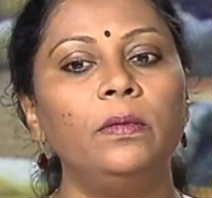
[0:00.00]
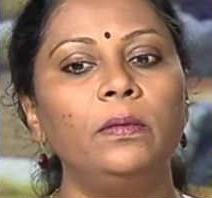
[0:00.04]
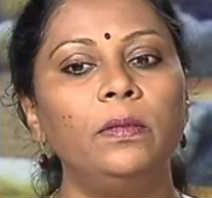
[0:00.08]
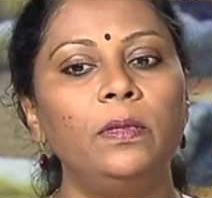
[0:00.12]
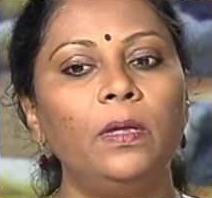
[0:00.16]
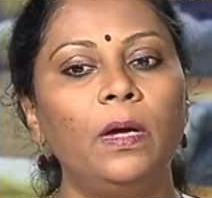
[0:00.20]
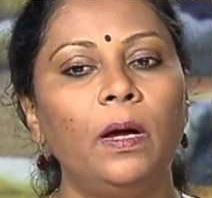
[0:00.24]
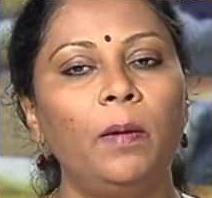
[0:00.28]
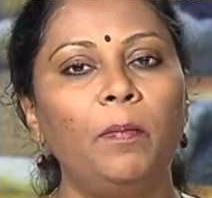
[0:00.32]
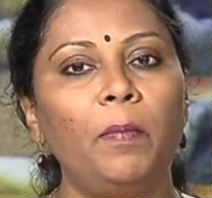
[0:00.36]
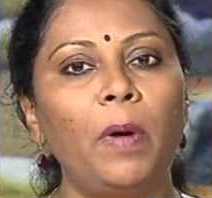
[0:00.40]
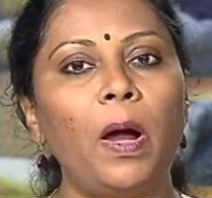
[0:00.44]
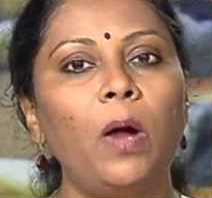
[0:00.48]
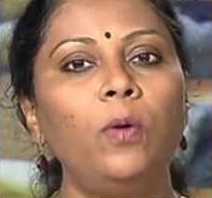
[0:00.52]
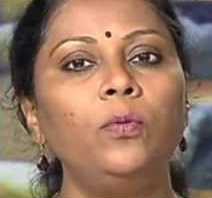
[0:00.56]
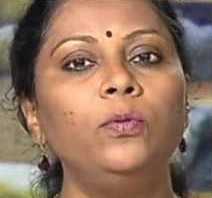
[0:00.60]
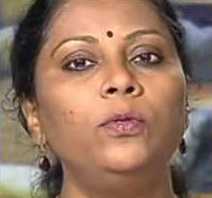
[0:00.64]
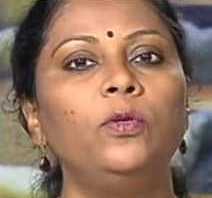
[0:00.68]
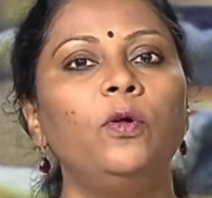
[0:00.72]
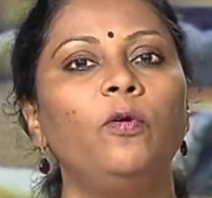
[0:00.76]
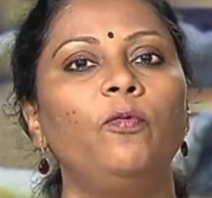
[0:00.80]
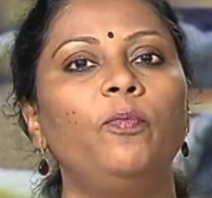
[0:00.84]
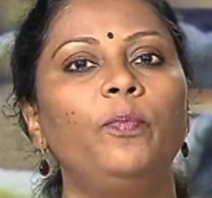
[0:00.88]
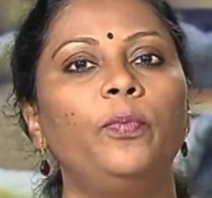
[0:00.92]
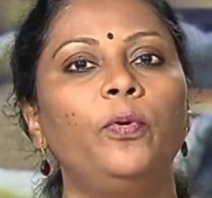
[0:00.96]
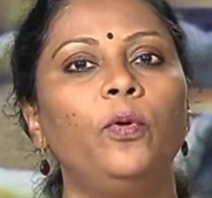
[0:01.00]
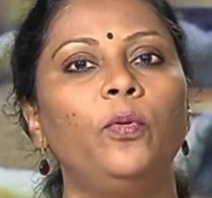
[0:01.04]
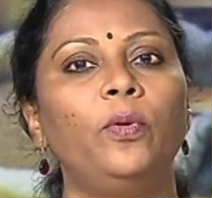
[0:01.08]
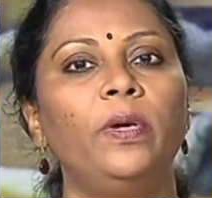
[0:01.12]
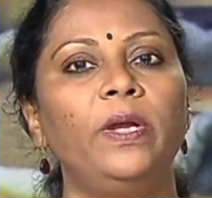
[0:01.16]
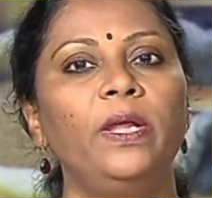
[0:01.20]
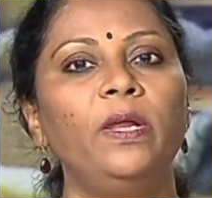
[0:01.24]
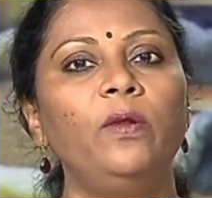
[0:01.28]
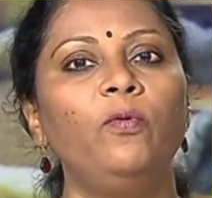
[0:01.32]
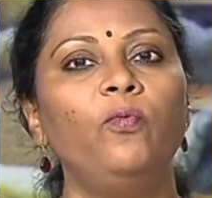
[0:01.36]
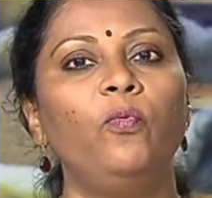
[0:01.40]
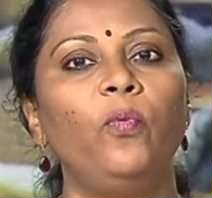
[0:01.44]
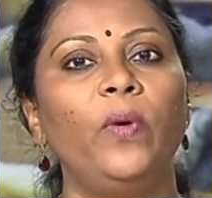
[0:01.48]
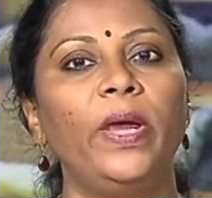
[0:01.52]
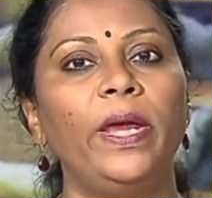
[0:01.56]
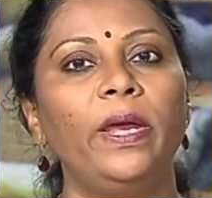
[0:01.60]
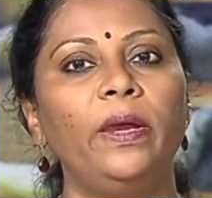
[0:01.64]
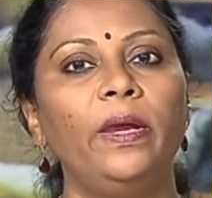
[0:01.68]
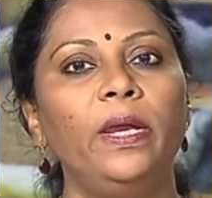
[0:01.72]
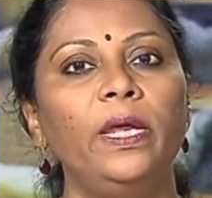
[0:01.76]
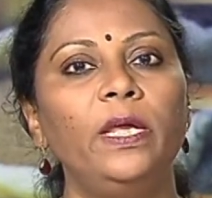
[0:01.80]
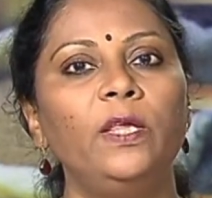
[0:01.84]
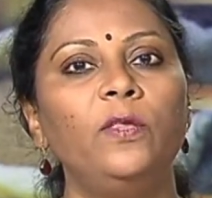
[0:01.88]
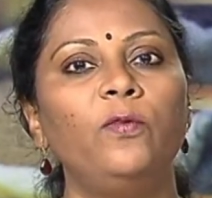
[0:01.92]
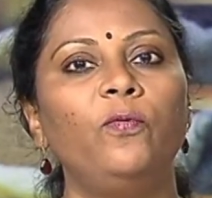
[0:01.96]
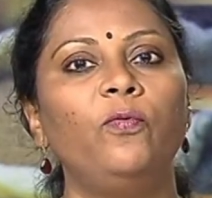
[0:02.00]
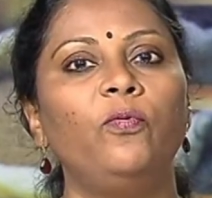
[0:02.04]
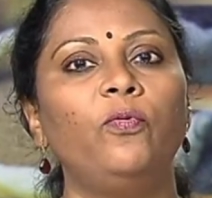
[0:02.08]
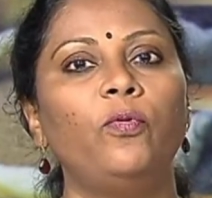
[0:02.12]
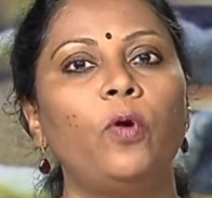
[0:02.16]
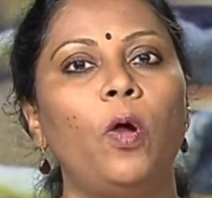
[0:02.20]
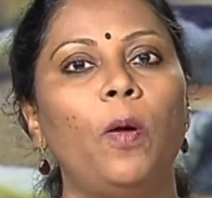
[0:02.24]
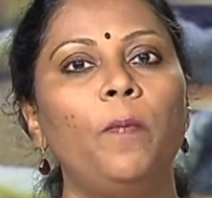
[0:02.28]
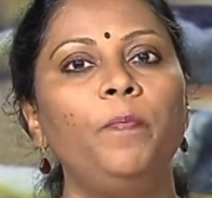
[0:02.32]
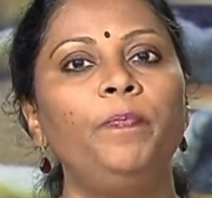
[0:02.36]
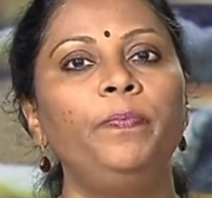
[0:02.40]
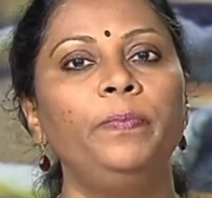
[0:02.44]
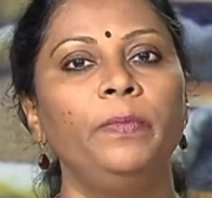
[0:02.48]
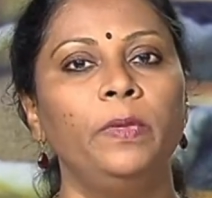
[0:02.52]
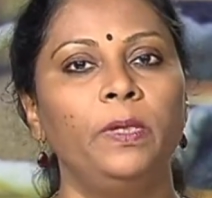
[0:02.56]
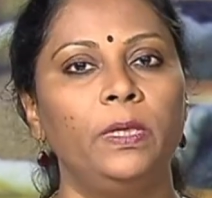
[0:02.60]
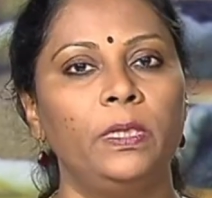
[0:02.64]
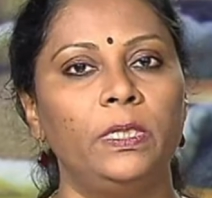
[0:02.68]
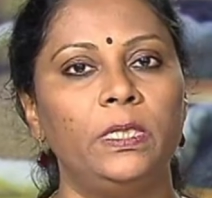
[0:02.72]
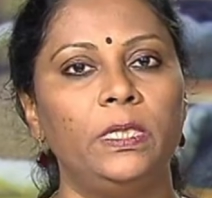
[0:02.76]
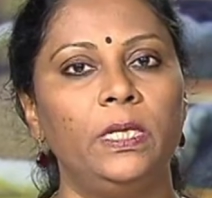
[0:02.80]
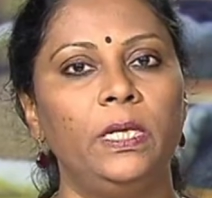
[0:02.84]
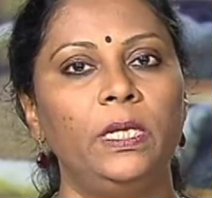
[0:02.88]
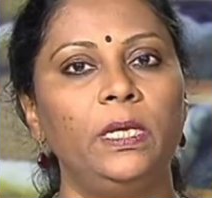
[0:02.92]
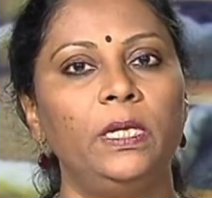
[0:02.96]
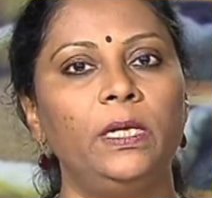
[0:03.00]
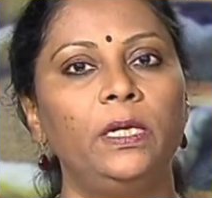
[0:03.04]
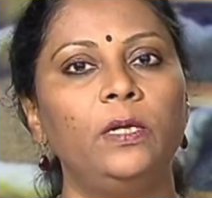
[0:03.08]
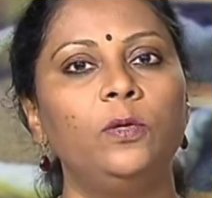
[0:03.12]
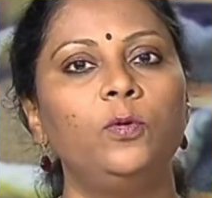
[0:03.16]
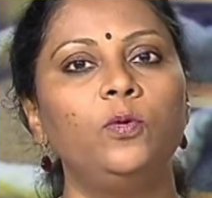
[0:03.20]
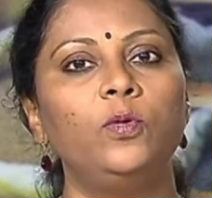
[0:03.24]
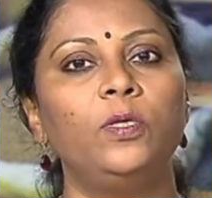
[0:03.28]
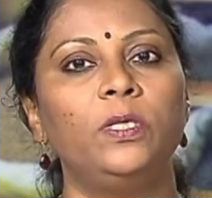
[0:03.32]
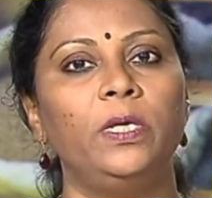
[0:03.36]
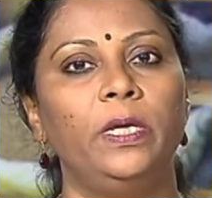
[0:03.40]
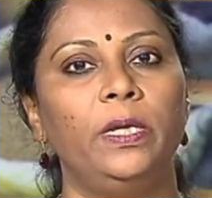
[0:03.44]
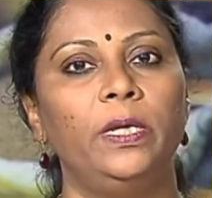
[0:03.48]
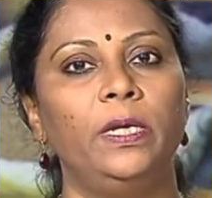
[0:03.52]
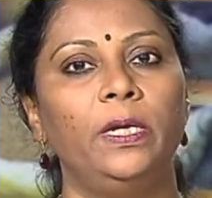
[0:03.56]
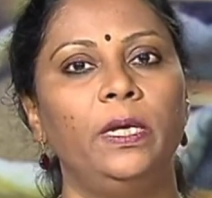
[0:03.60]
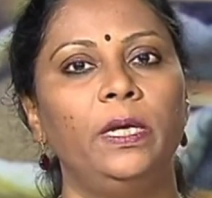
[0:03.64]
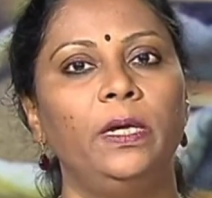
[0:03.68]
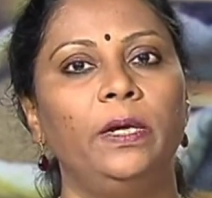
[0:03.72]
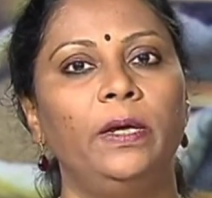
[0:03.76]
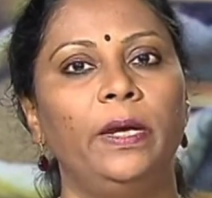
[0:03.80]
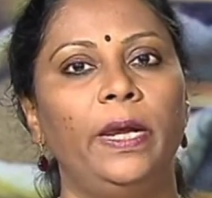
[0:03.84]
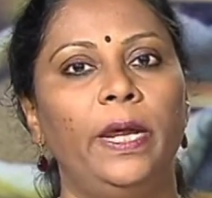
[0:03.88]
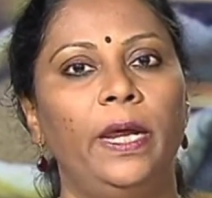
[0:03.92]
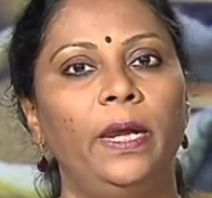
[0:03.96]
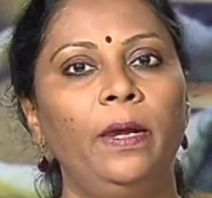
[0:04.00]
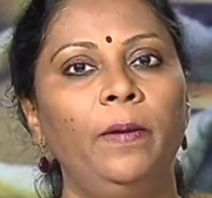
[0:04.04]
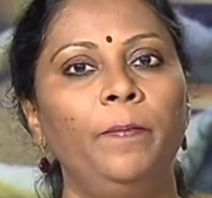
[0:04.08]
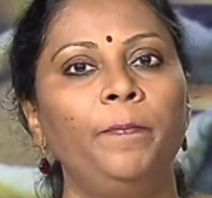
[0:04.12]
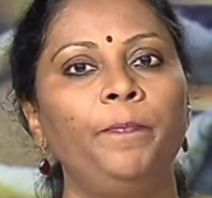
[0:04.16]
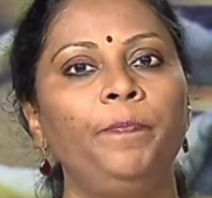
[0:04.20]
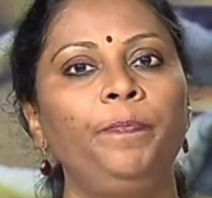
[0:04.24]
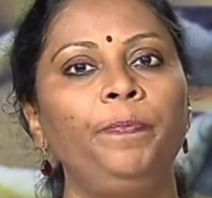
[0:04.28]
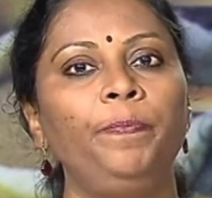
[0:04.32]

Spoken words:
the amount of protein varies from cereal to cereal grain.